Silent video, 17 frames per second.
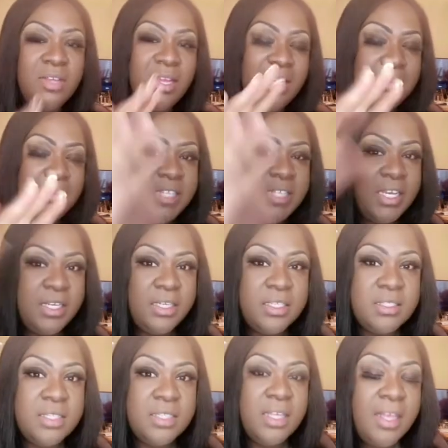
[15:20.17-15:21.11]
And let me tell you
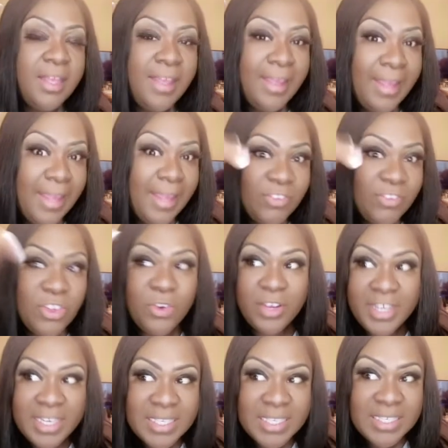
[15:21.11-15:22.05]
this if you are
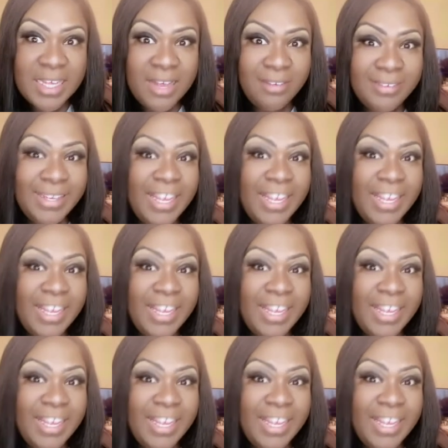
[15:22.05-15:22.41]
in town